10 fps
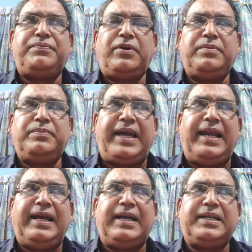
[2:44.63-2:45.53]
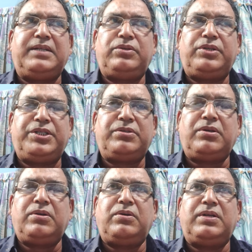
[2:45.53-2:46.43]
from Calcutta to
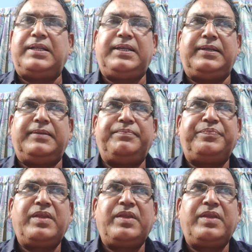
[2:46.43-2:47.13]
Krishnanagar nothing.